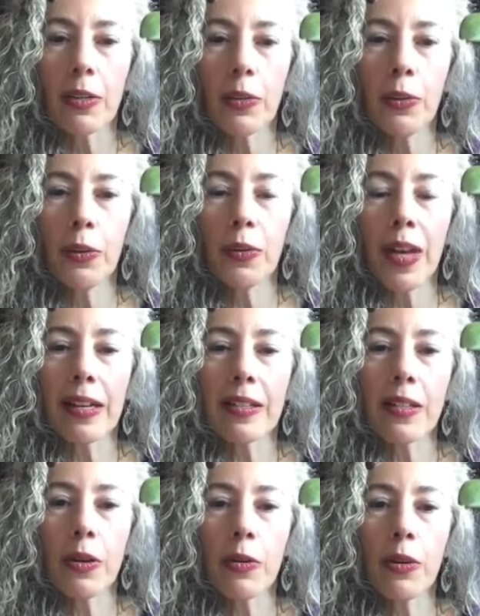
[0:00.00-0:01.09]
Ooh, that is
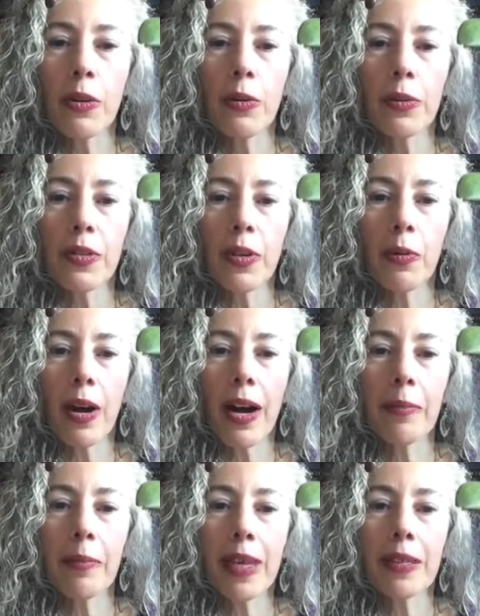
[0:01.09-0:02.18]
so cool. So
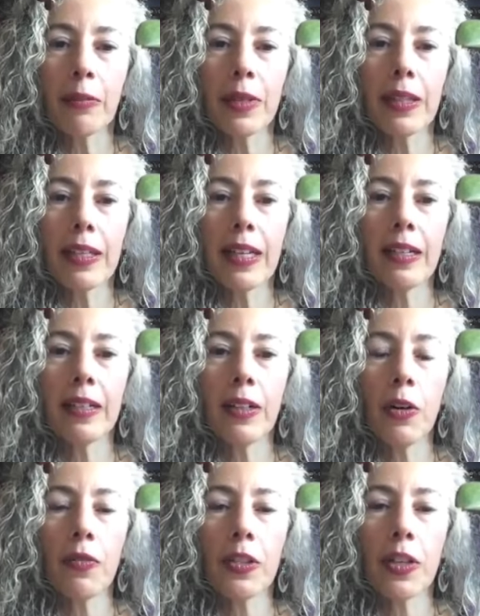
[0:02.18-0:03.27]
I'm getting a real hit on
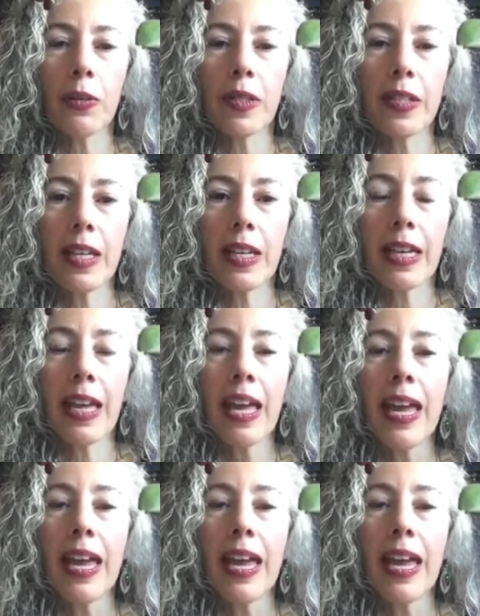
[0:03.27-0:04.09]
overtone singing.